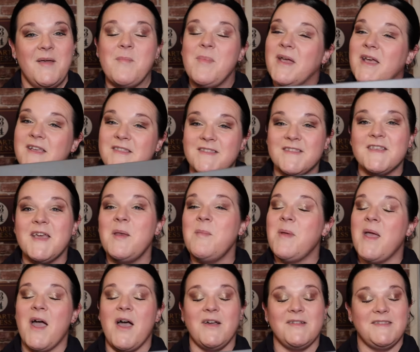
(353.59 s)
Because it's going to
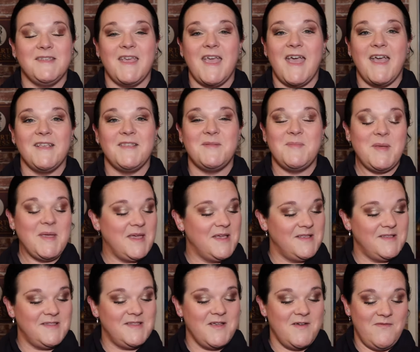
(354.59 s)
be hard to guess,
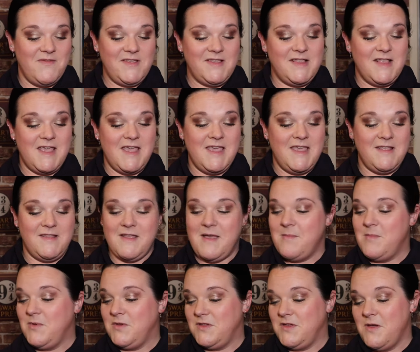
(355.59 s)
because obviously
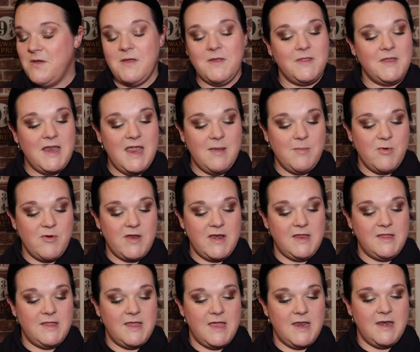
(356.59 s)
I'm not showing you the name or
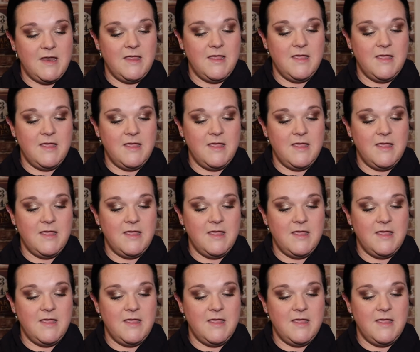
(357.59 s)
anything,